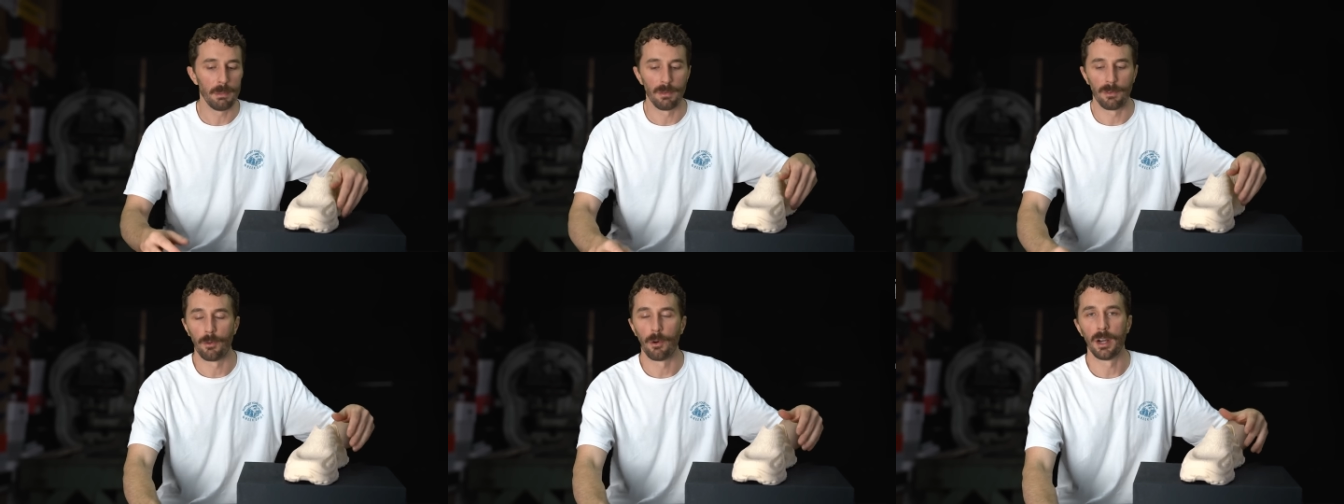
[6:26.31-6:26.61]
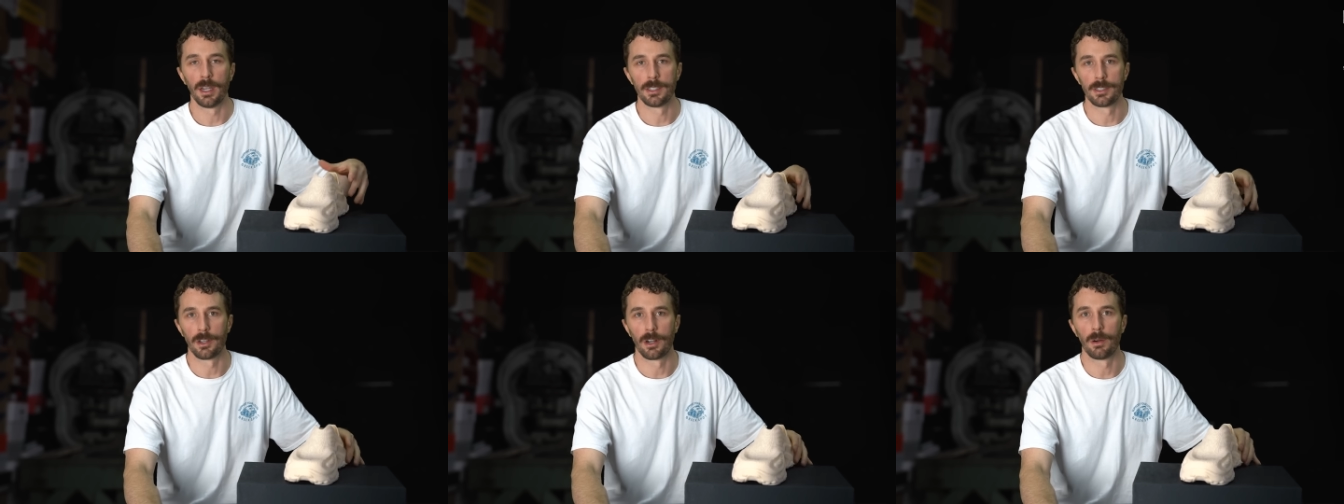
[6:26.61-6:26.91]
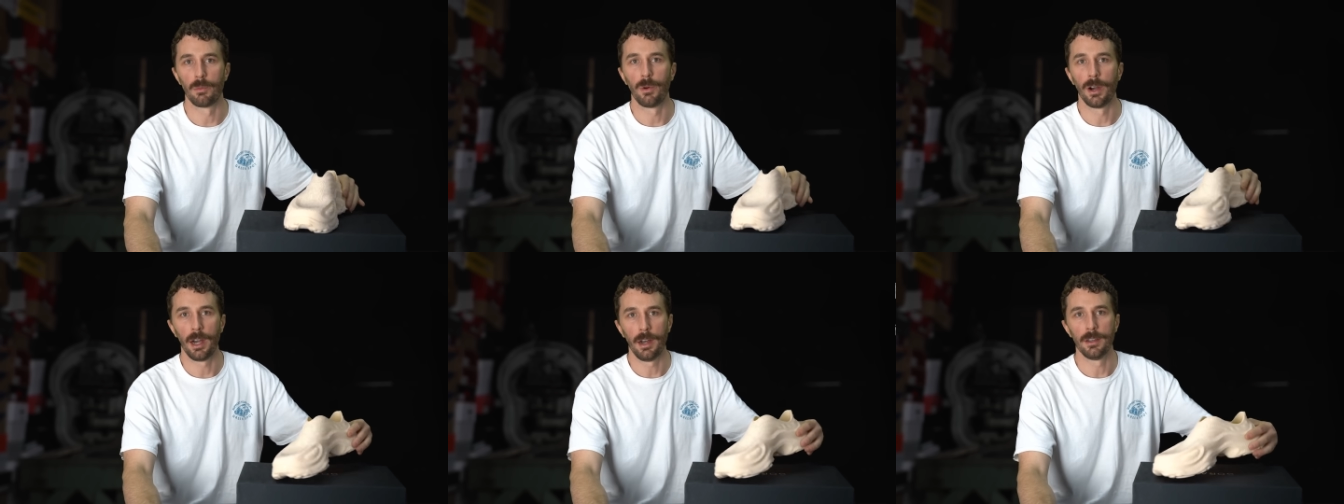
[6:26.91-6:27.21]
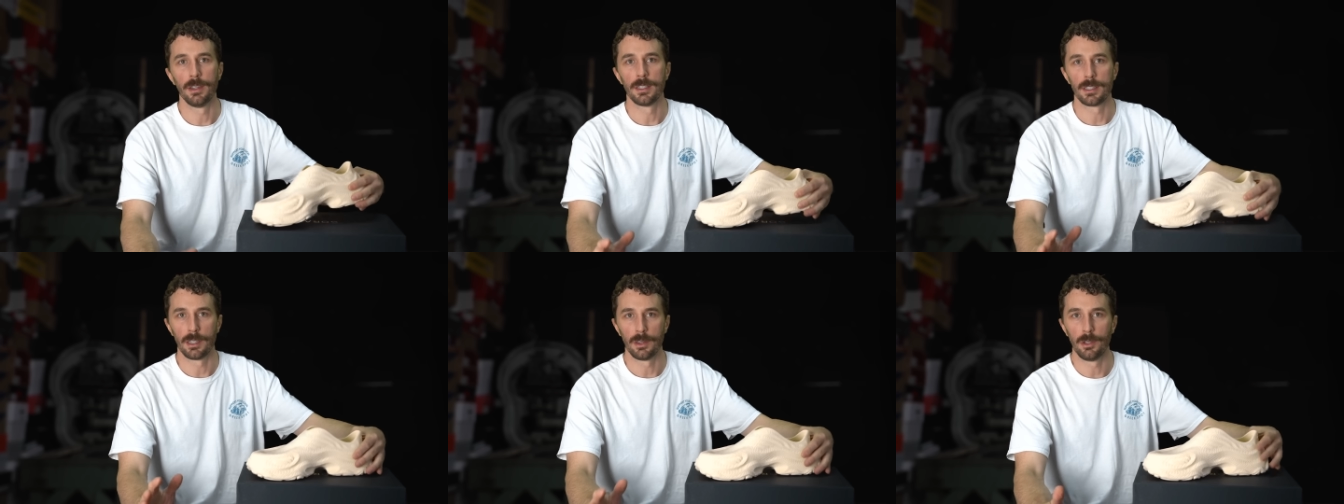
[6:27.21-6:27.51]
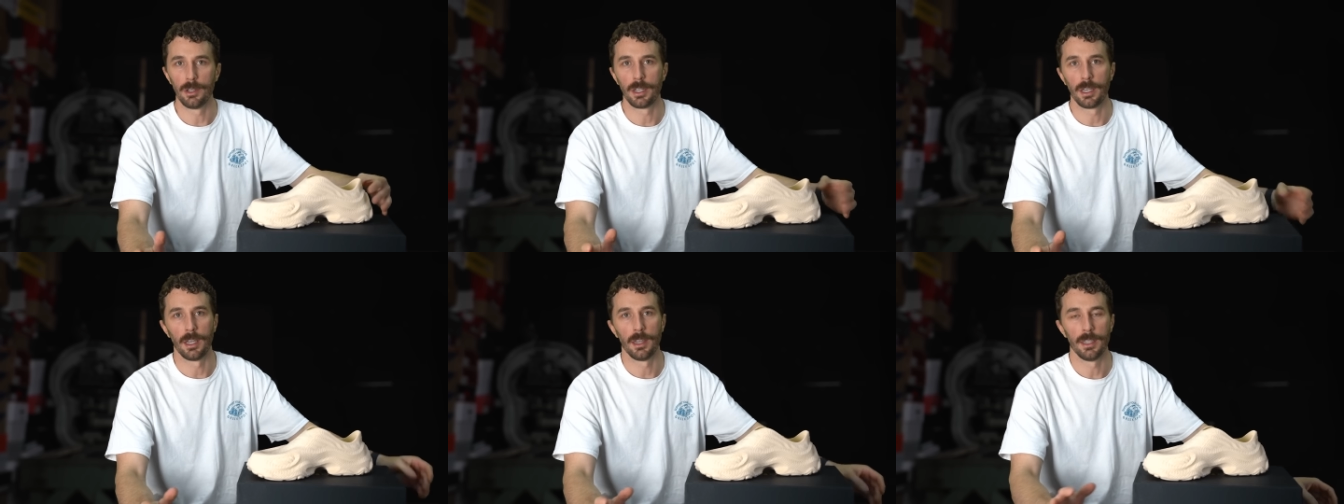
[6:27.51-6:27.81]
before I started wearing this and
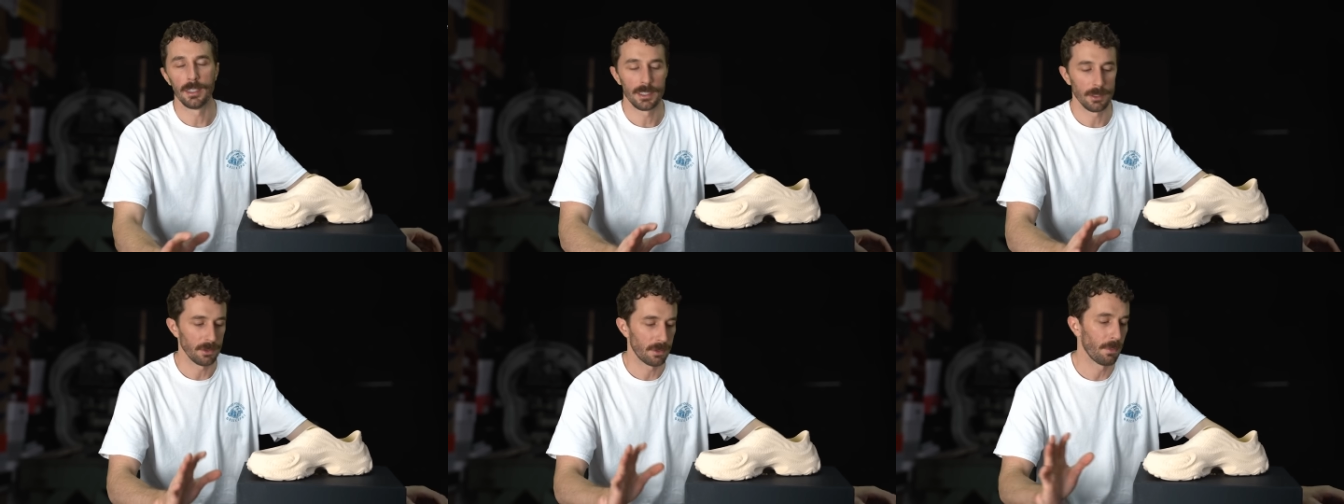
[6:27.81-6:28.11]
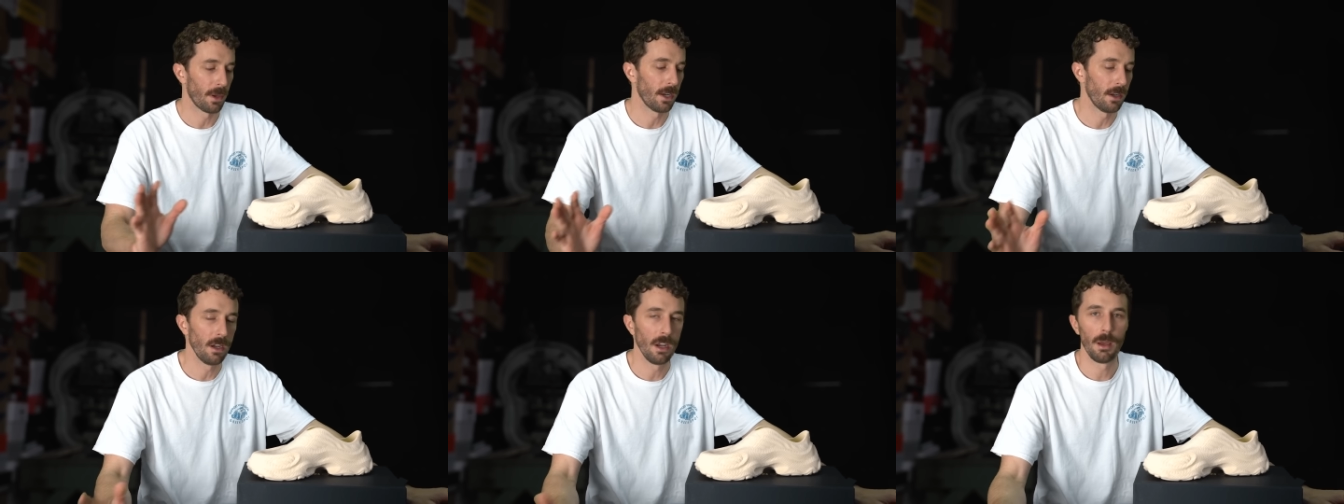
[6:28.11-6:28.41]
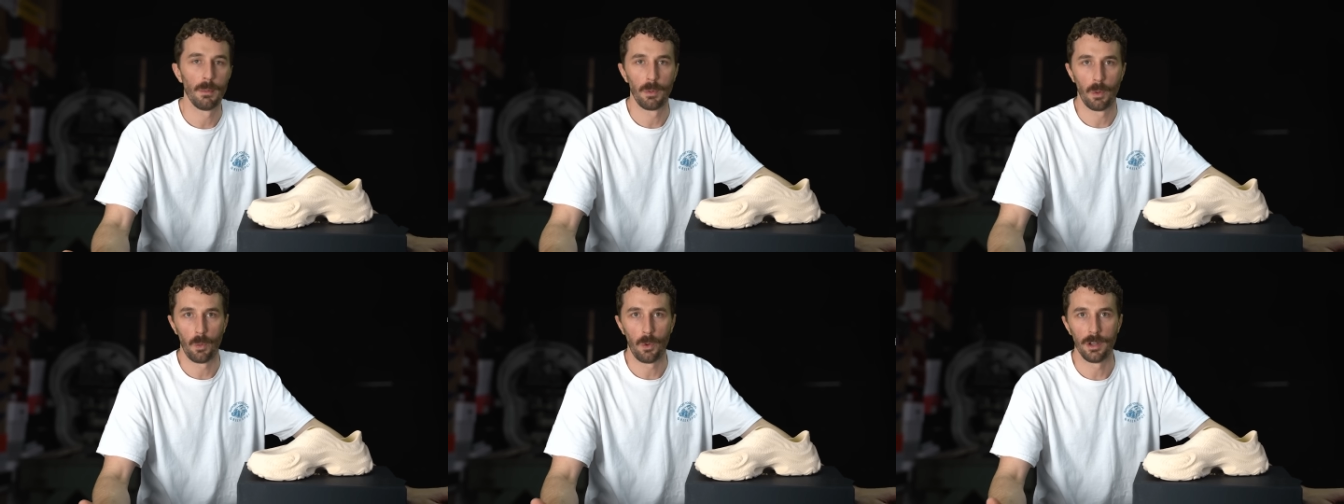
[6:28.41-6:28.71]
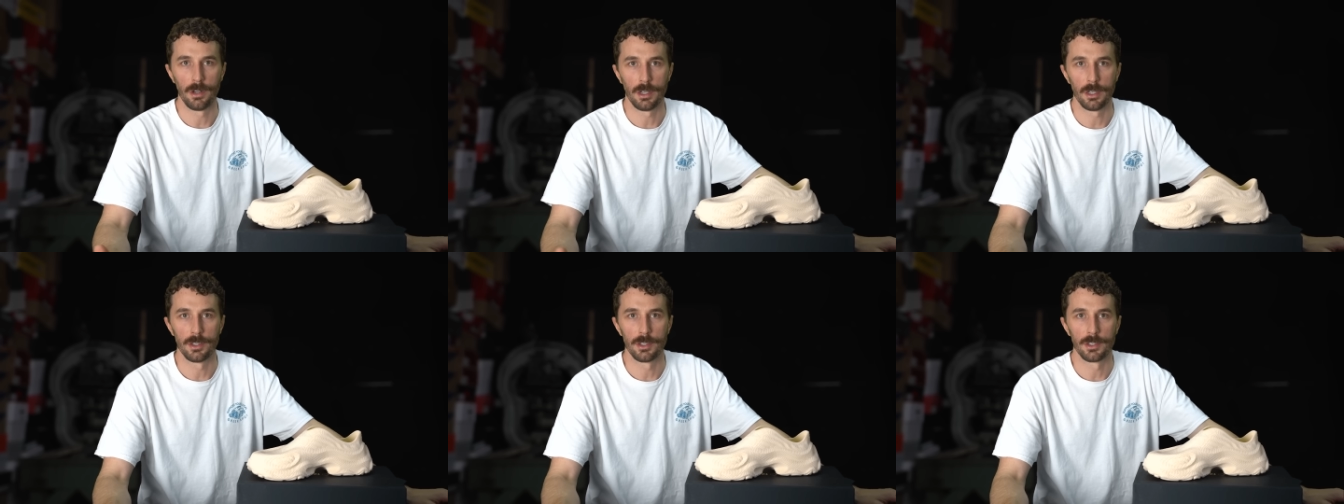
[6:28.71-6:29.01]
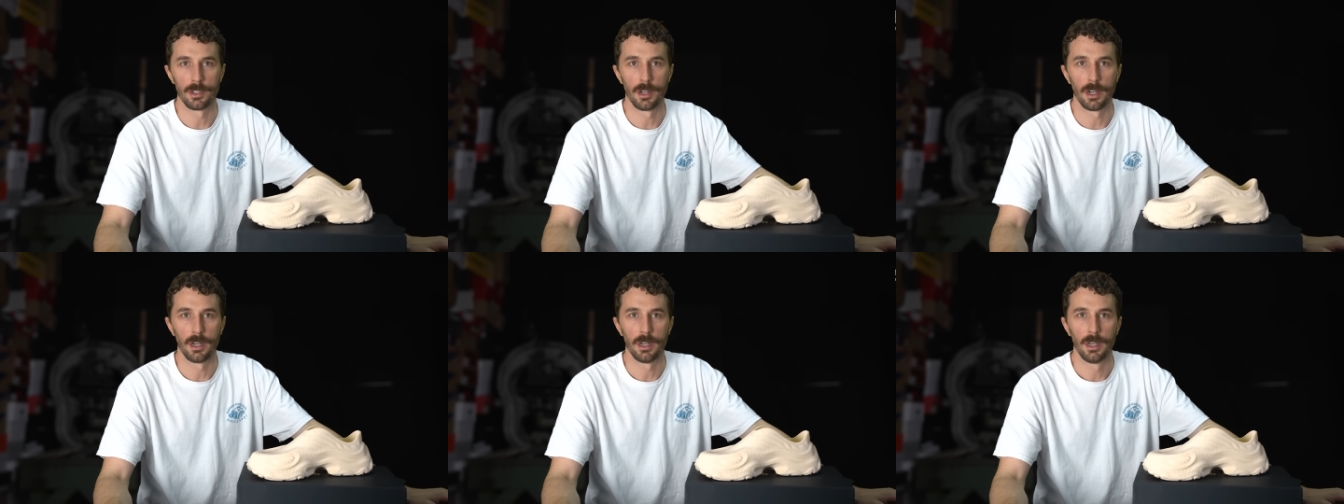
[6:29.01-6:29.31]
looking at this, it was my number one
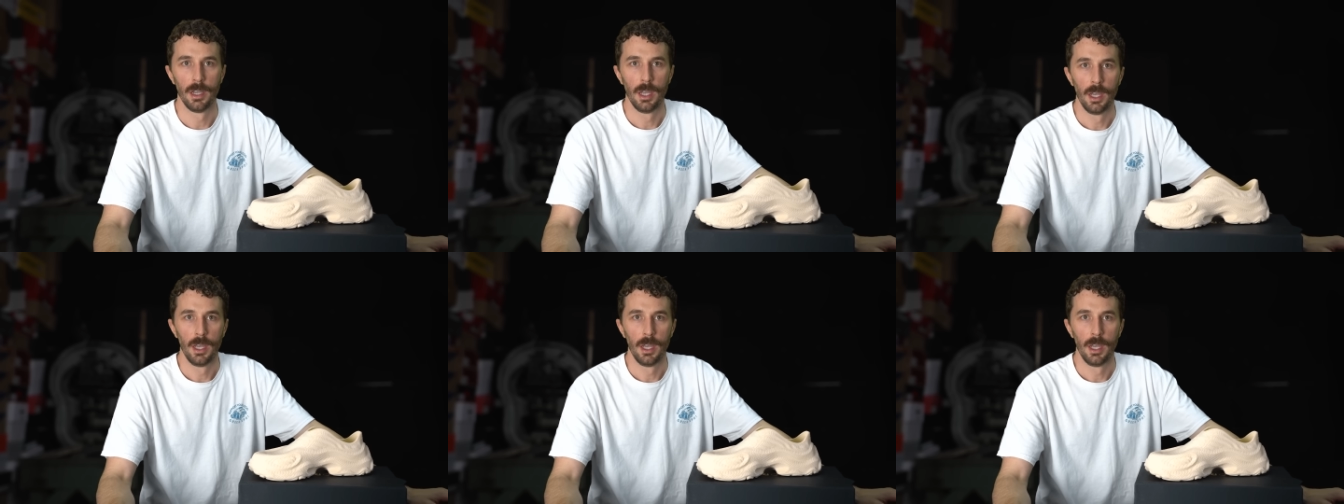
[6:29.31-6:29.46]
concern.